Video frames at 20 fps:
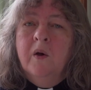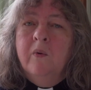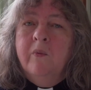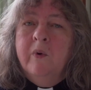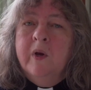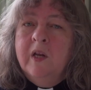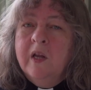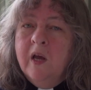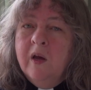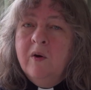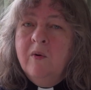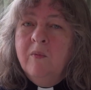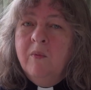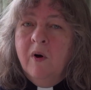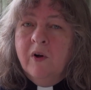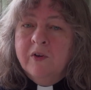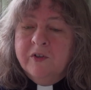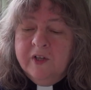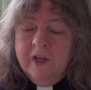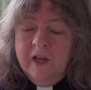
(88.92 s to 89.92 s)
We know
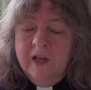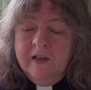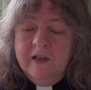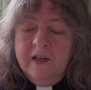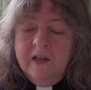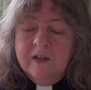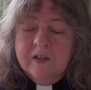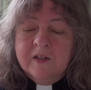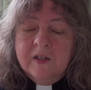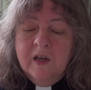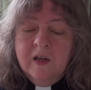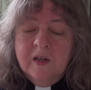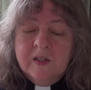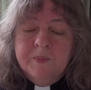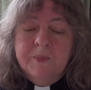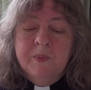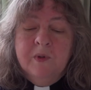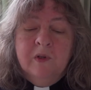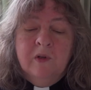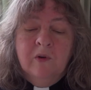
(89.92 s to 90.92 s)
what Helena's
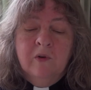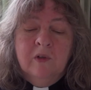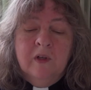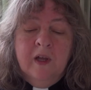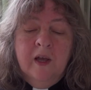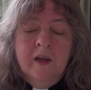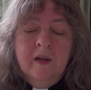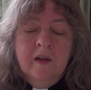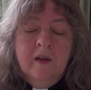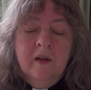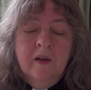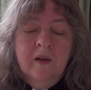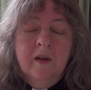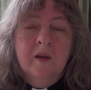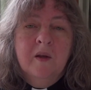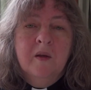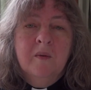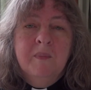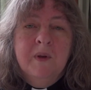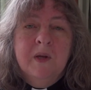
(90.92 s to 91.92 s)
husband looked like
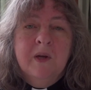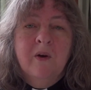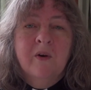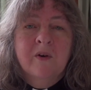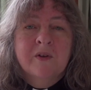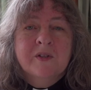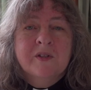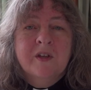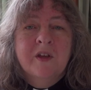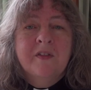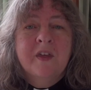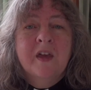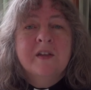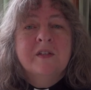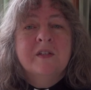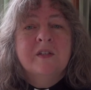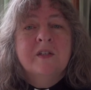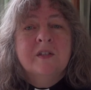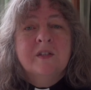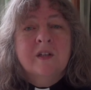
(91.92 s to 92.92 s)
because there's
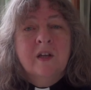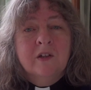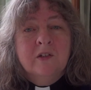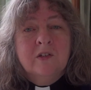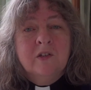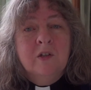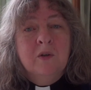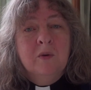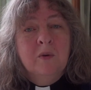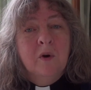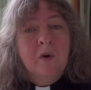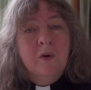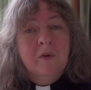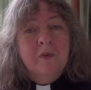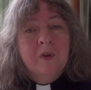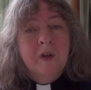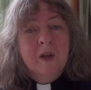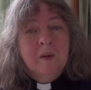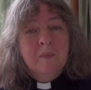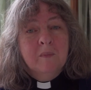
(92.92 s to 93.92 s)
a statue
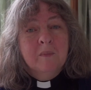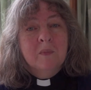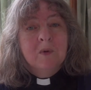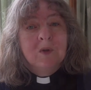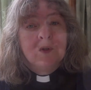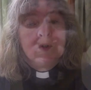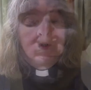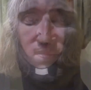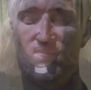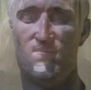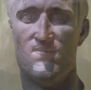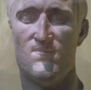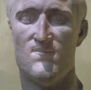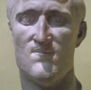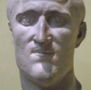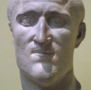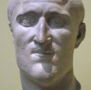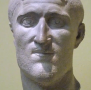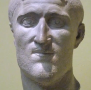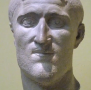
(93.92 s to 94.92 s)
of him
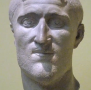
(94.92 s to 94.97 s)
too.